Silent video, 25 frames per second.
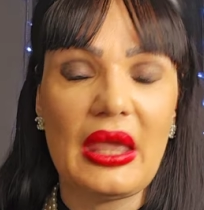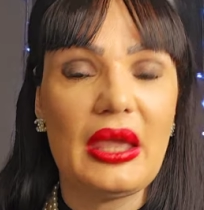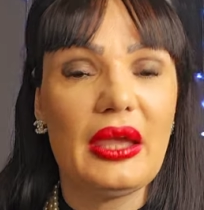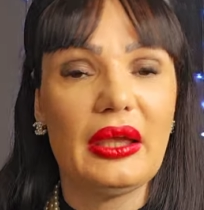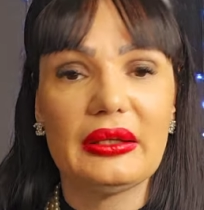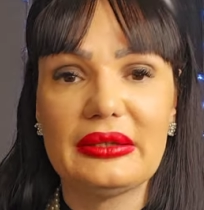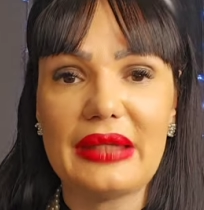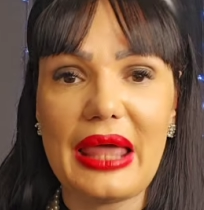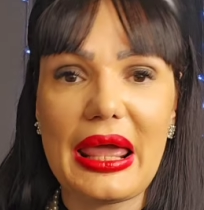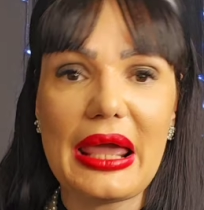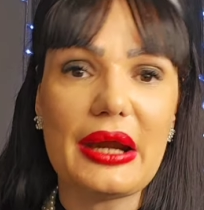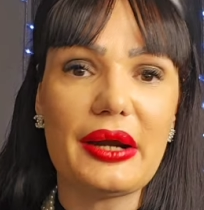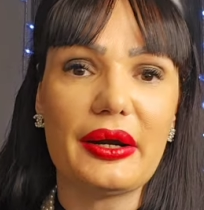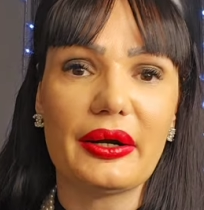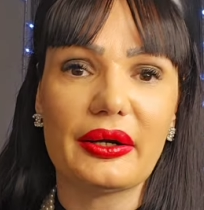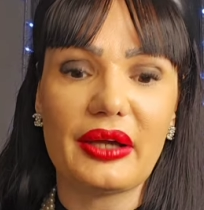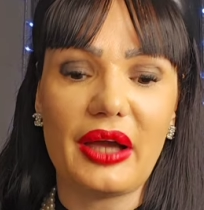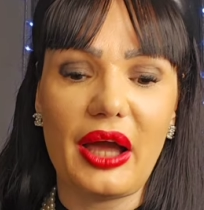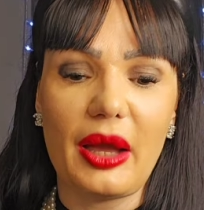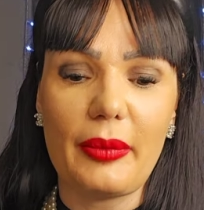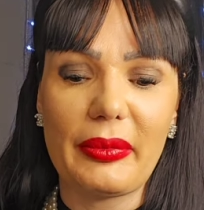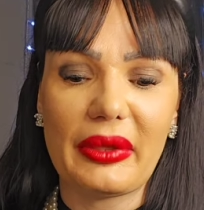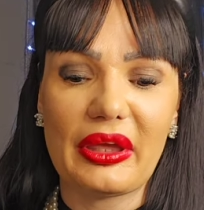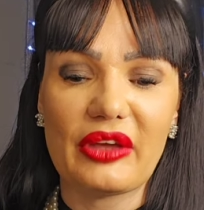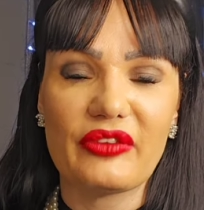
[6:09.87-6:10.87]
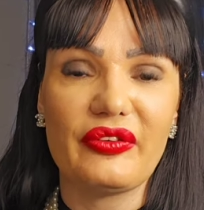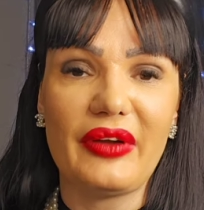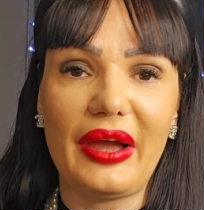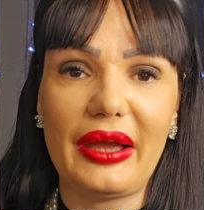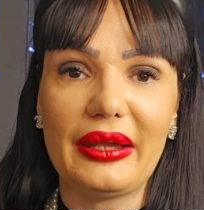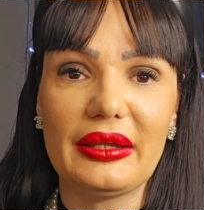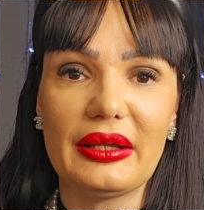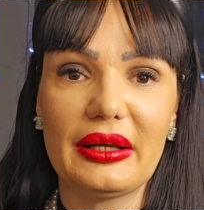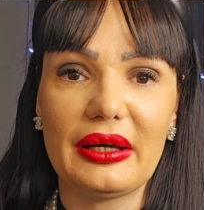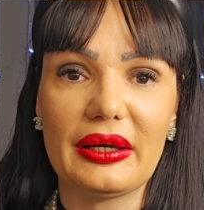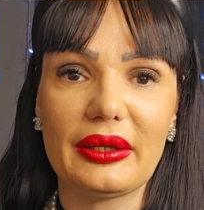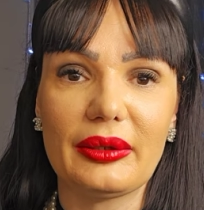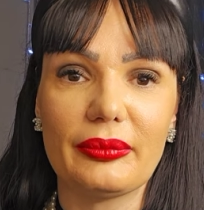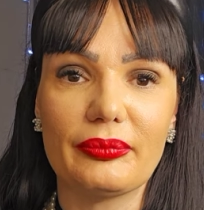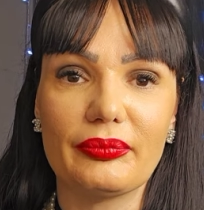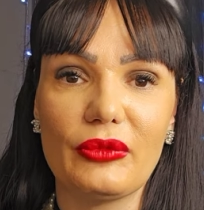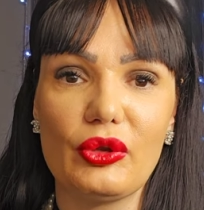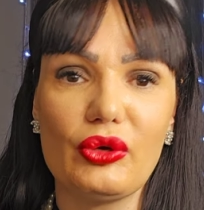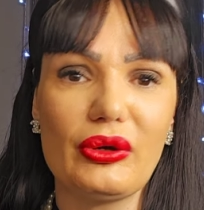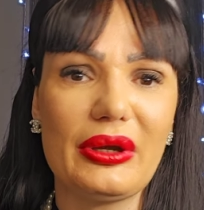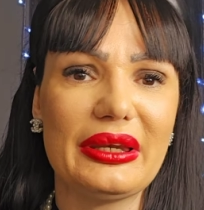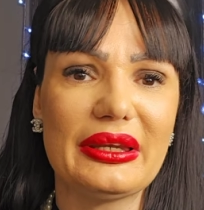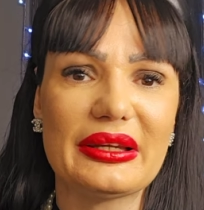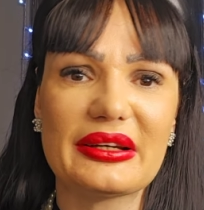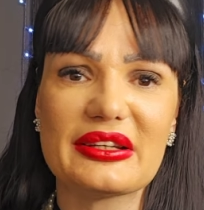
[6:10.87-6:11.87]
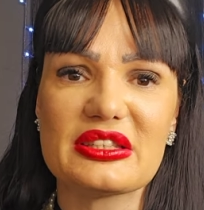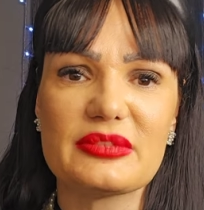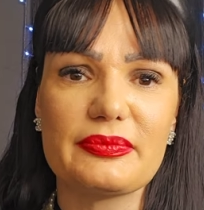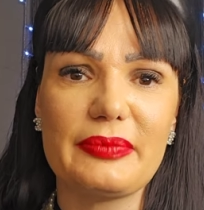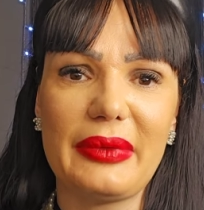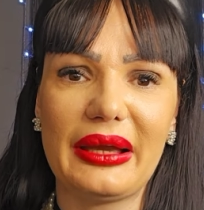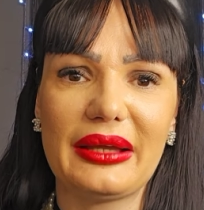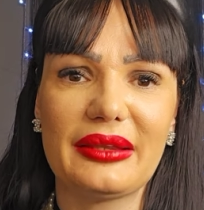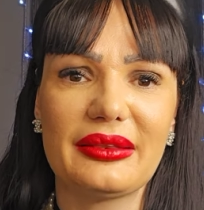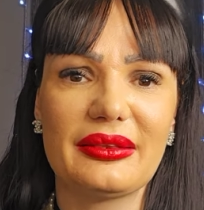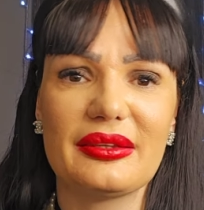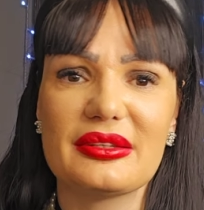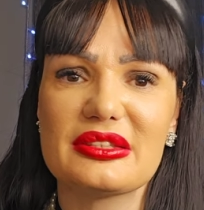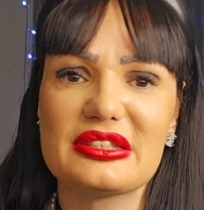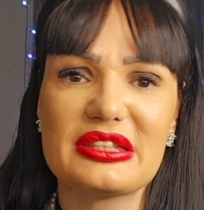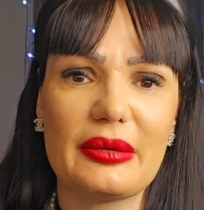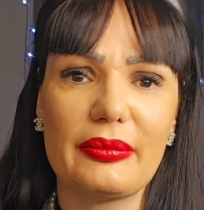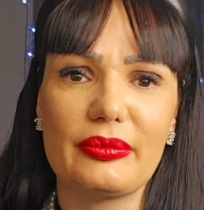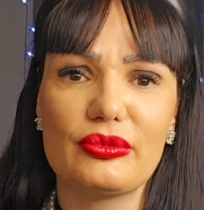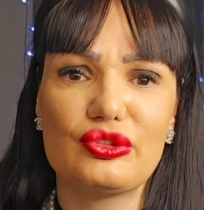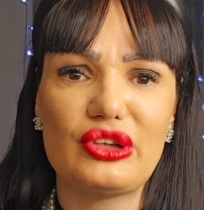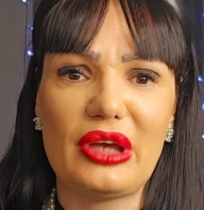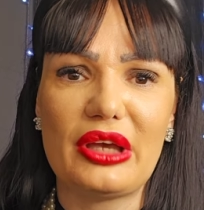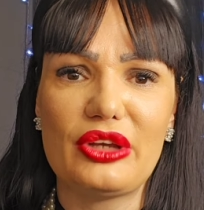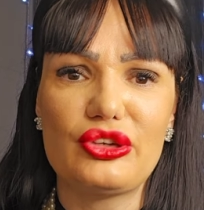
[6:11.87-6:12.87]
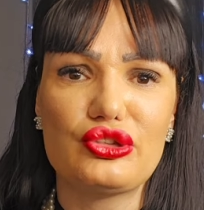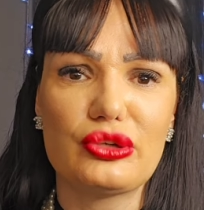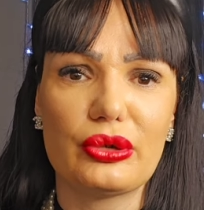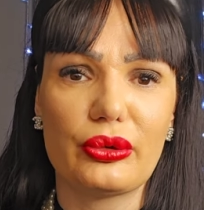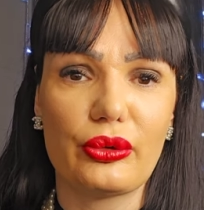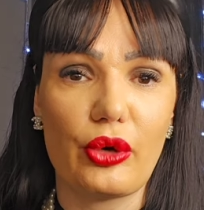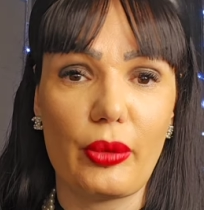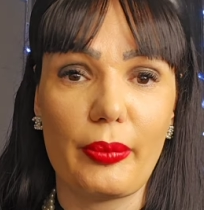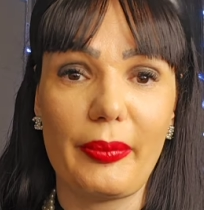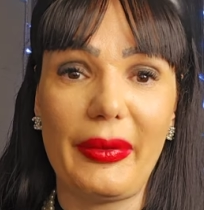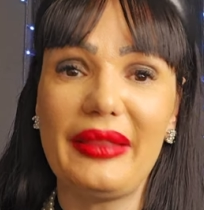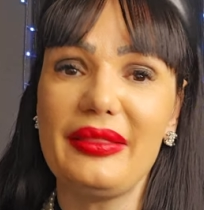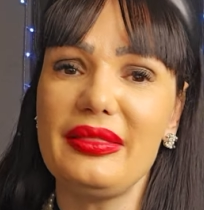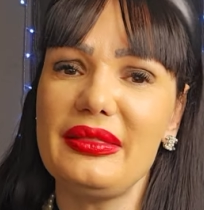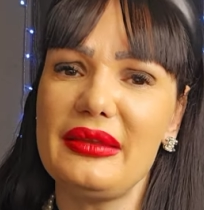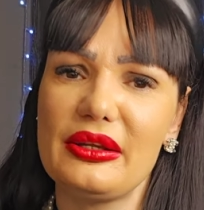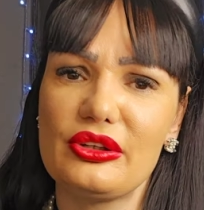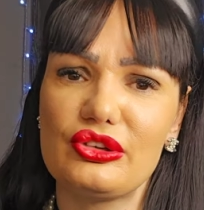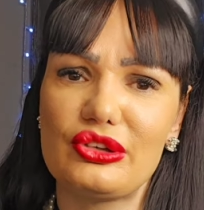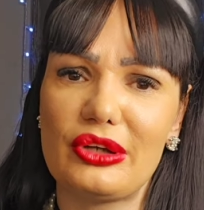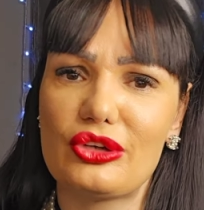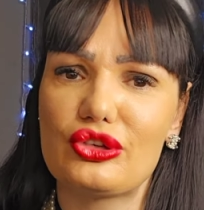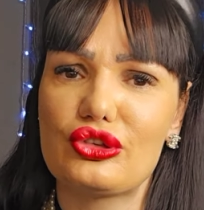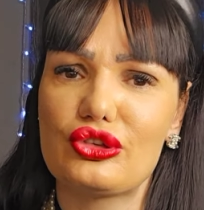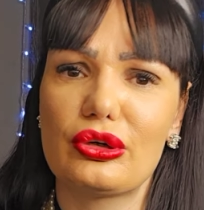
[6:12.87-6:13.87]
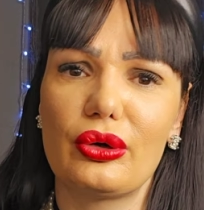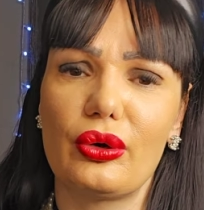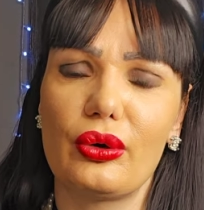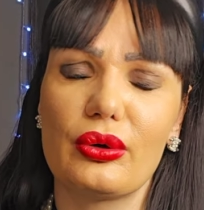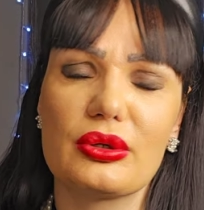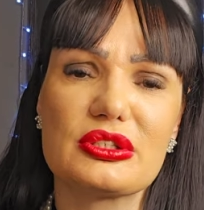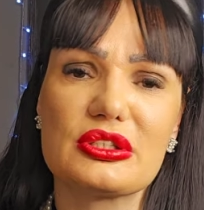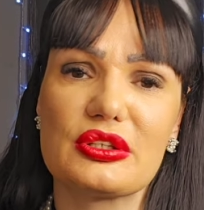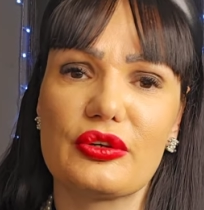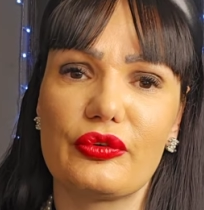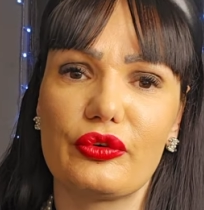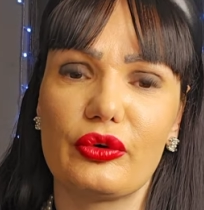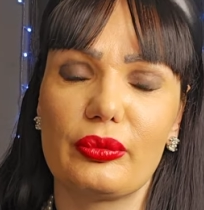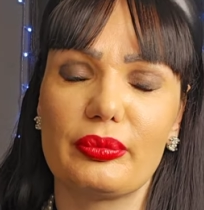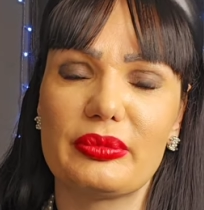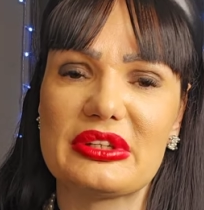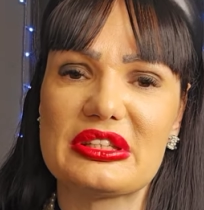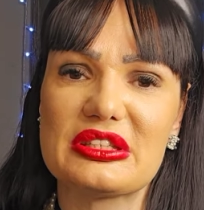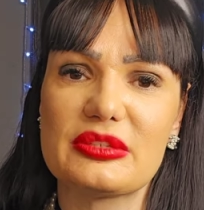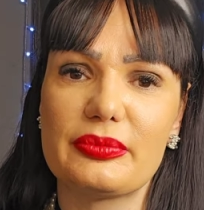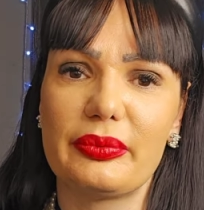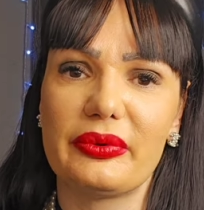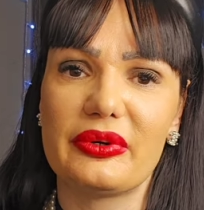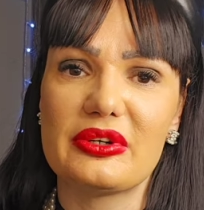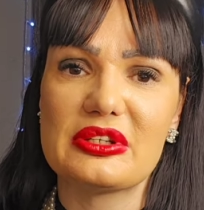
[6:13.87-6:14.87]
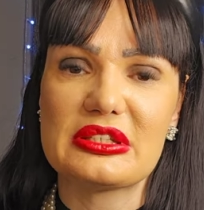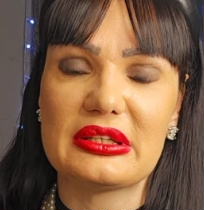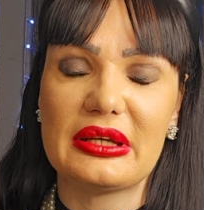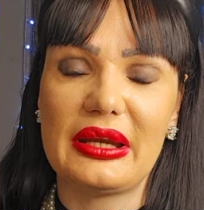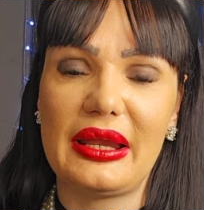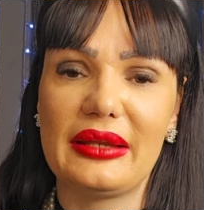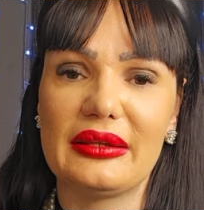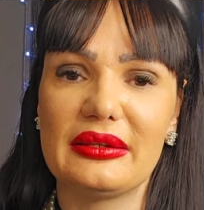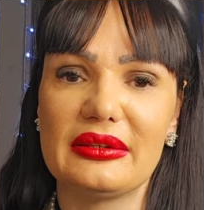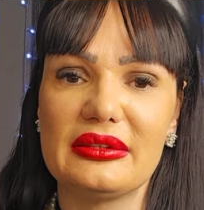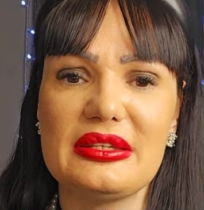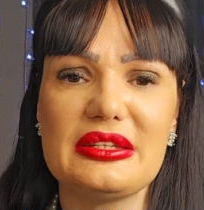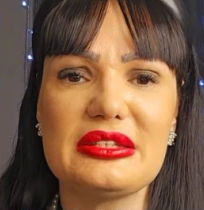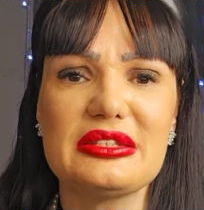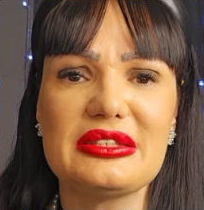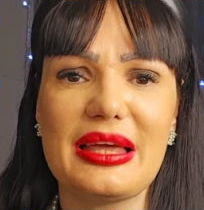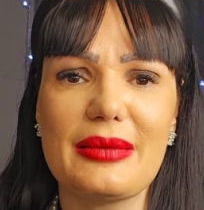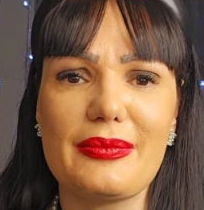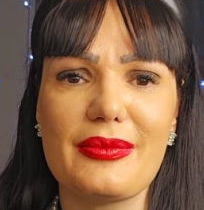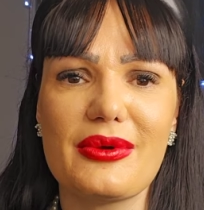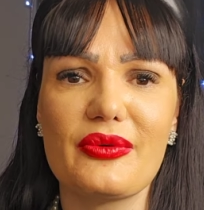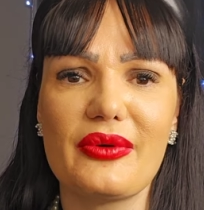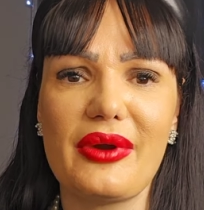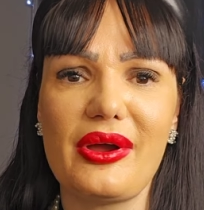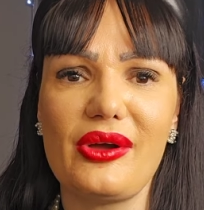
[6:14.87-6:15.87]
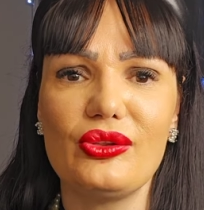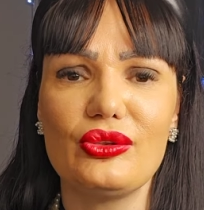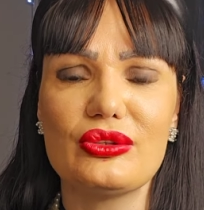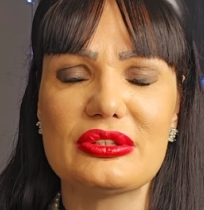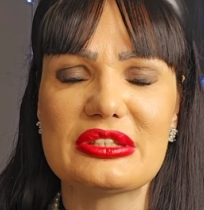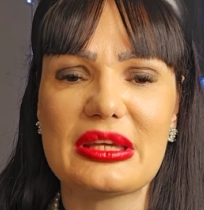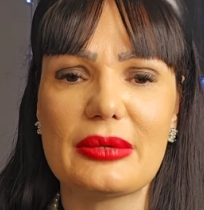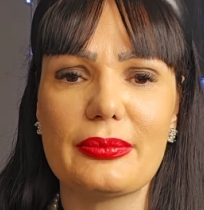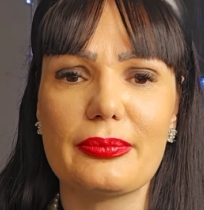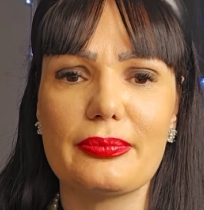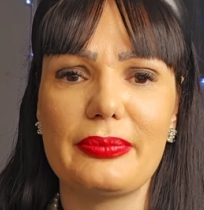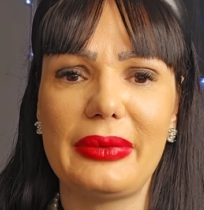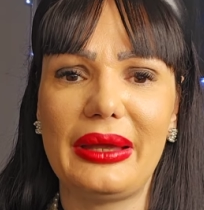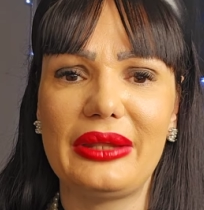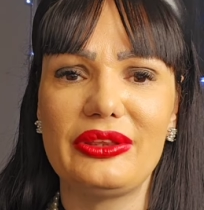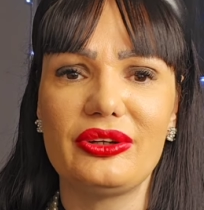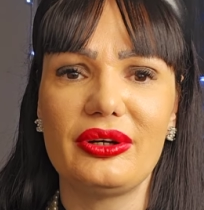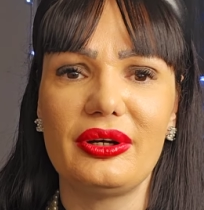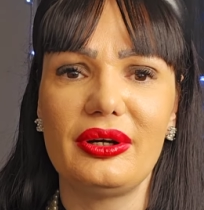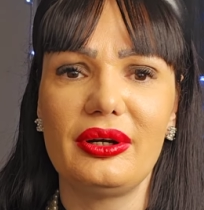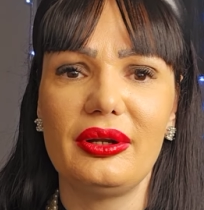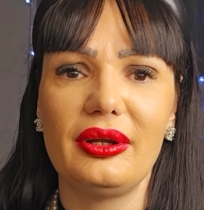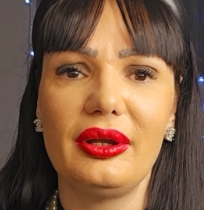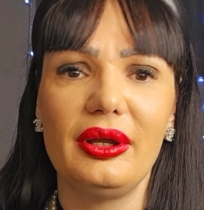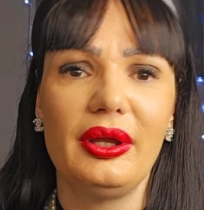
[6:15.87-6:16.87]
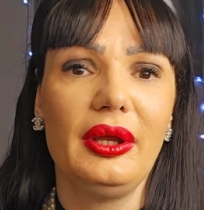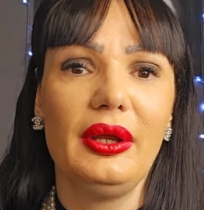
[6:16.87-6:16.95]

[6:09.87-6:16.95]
They are coming, finally. You can expect some gesture, romantic gesture also from this person. And this time around, some better